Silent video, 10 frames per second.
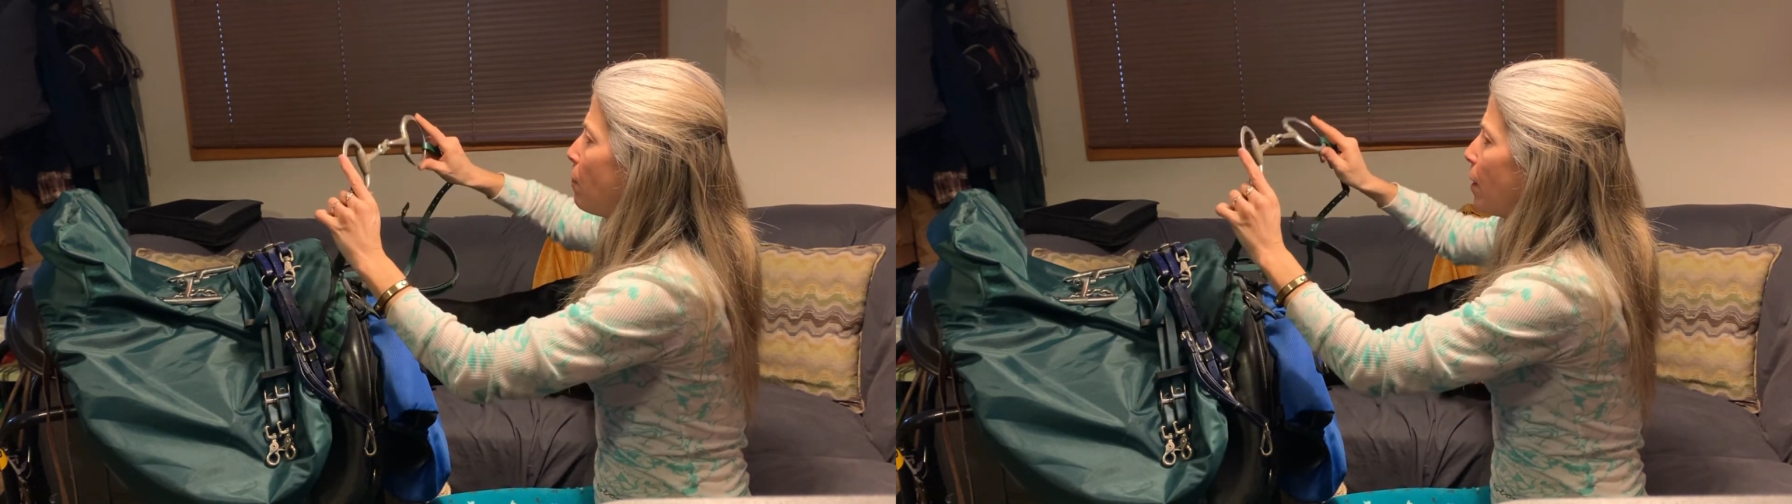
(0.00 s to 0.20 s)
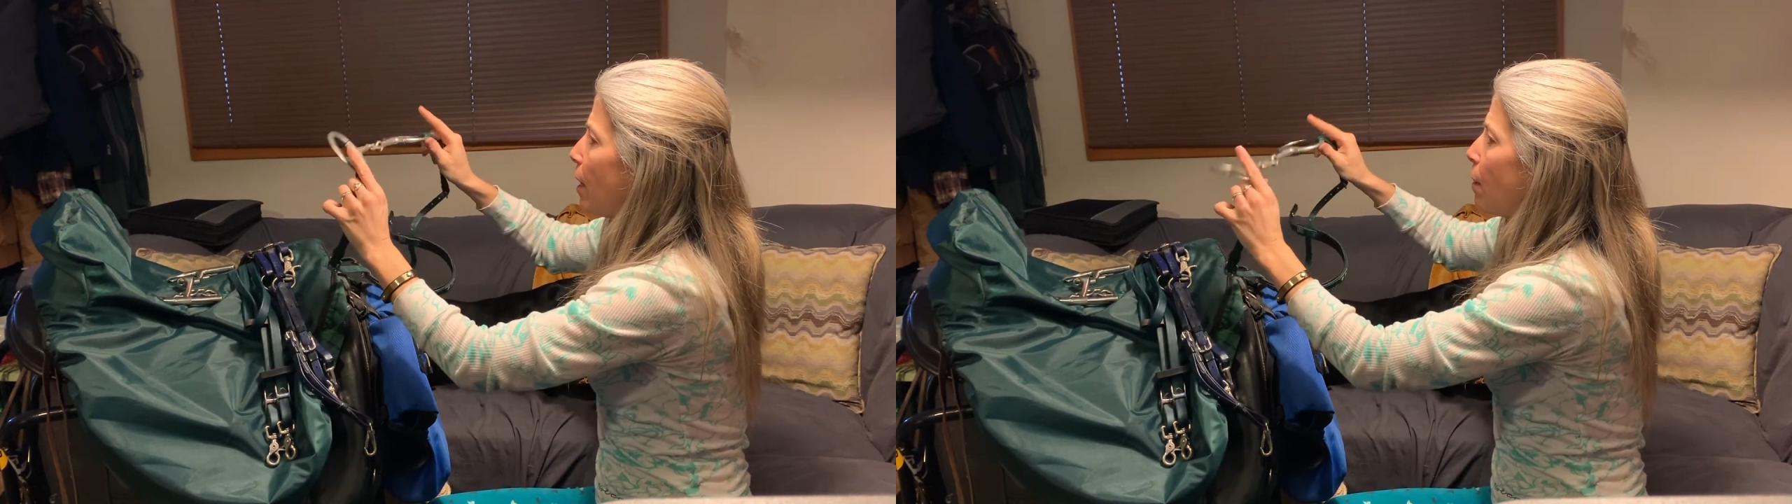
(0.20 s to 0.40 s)

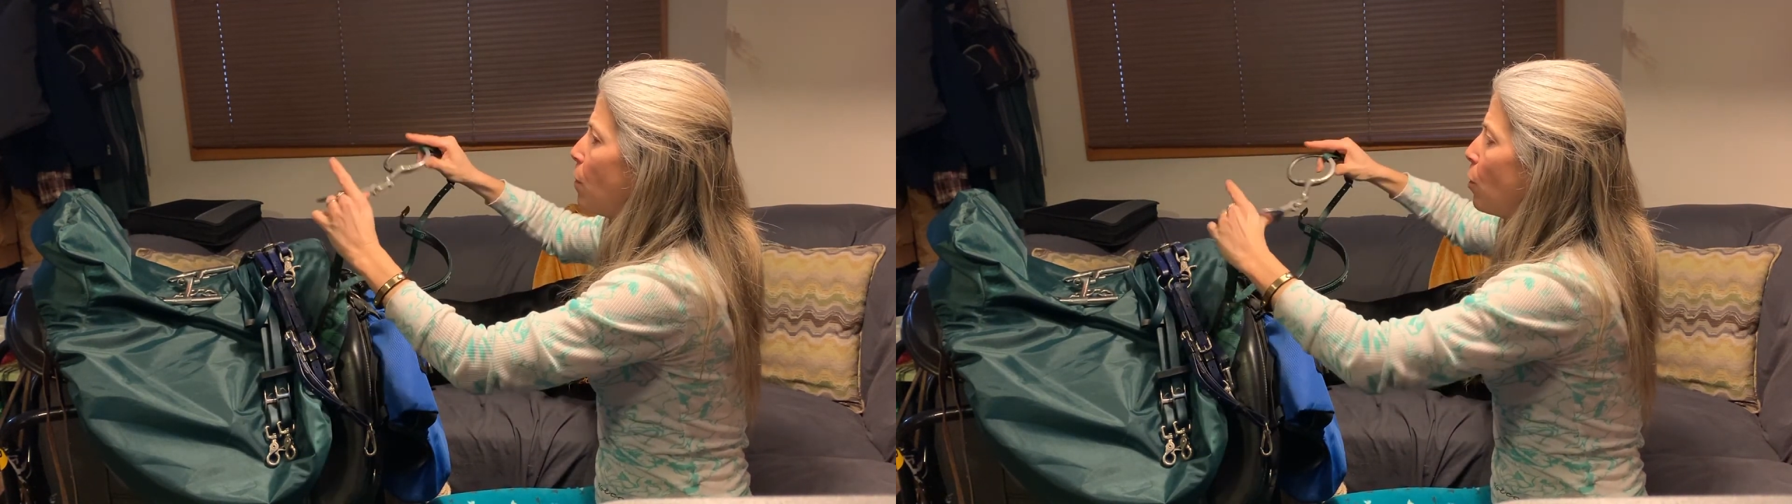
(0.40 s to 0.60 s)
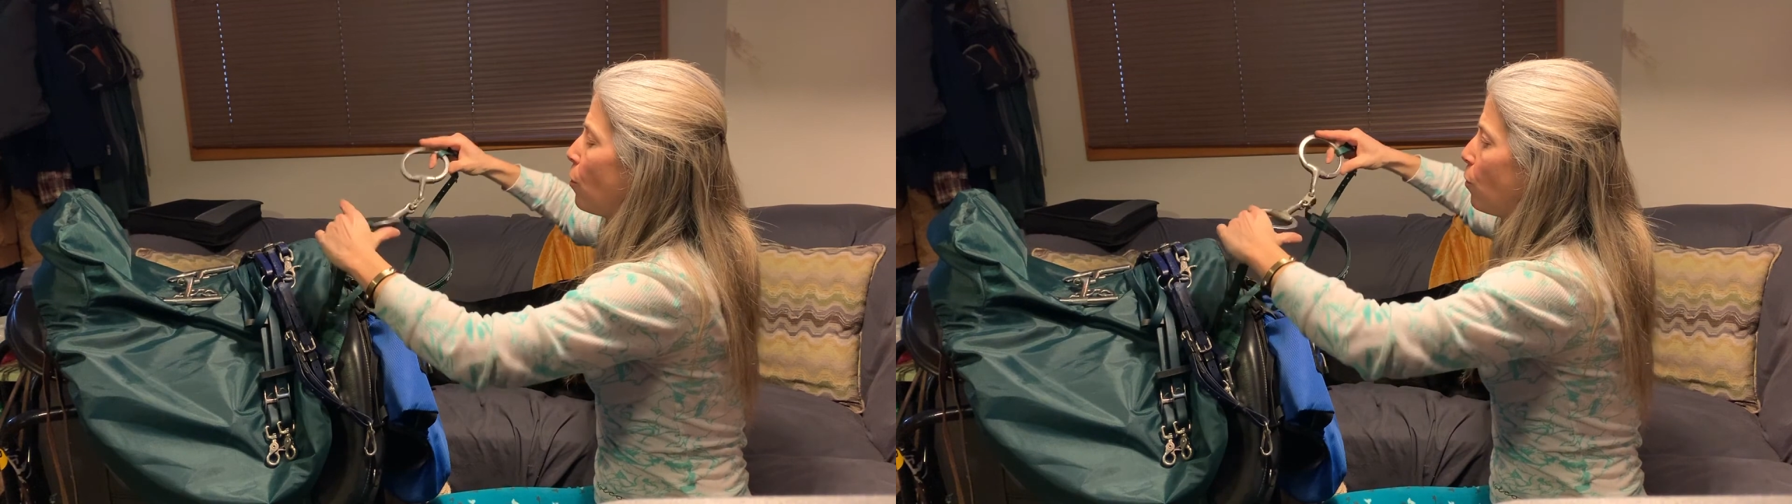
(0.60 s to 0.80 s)
but they
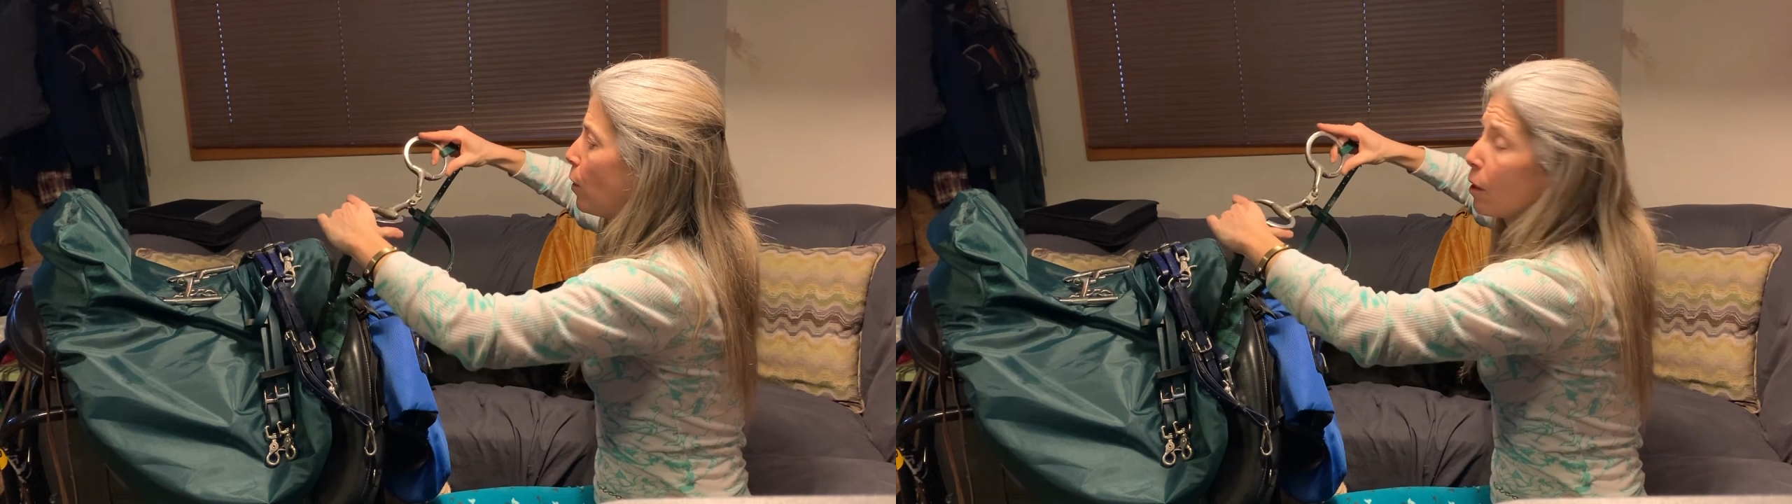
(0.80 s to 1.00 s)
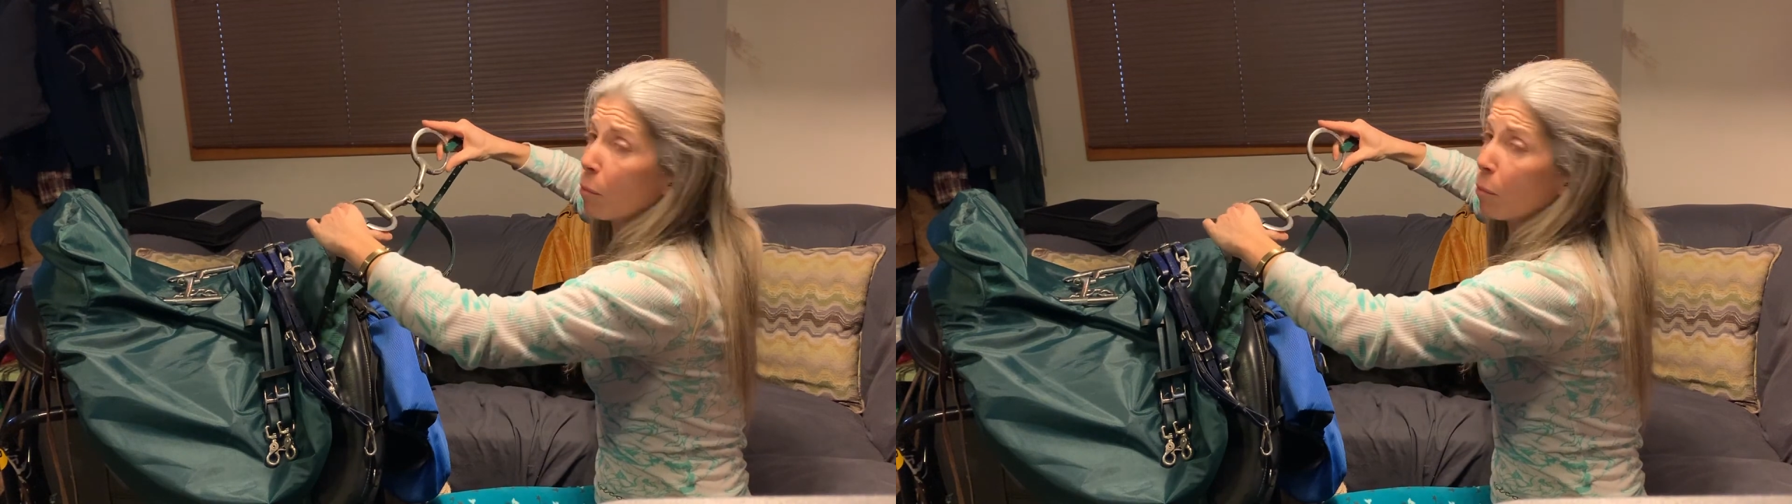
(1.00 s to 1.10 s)
move with the